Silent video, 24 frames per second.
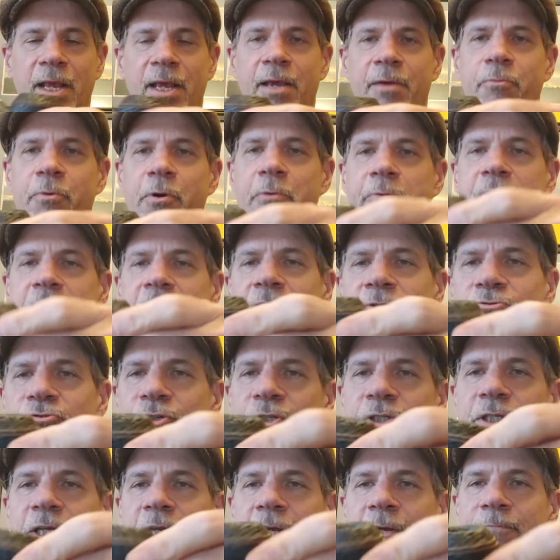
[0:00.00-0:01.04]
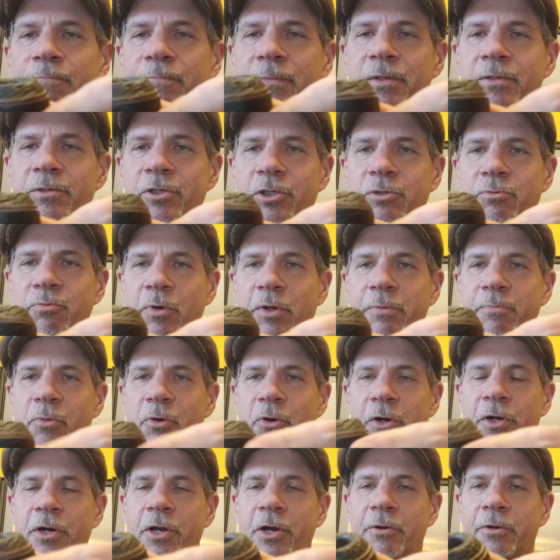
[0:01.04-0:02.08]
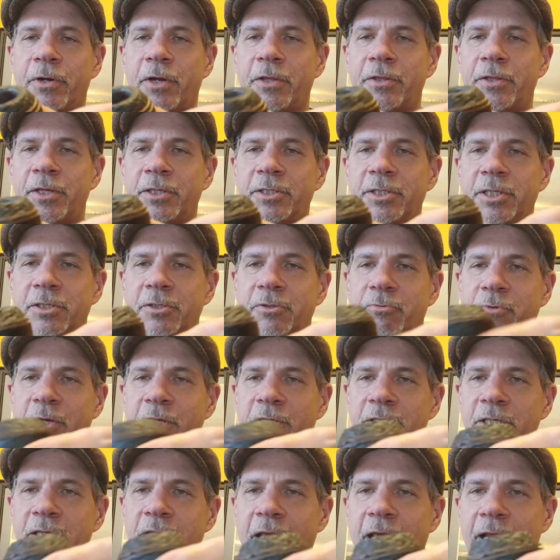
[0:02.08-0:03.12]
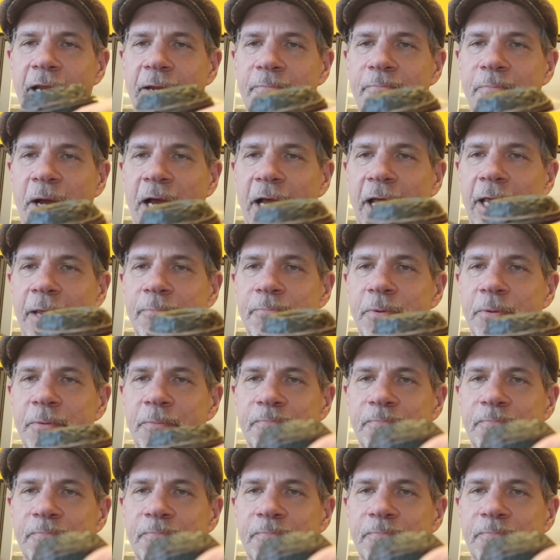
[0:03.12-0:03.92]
What was interesting, just one more note on this, it's a rusticated pipe.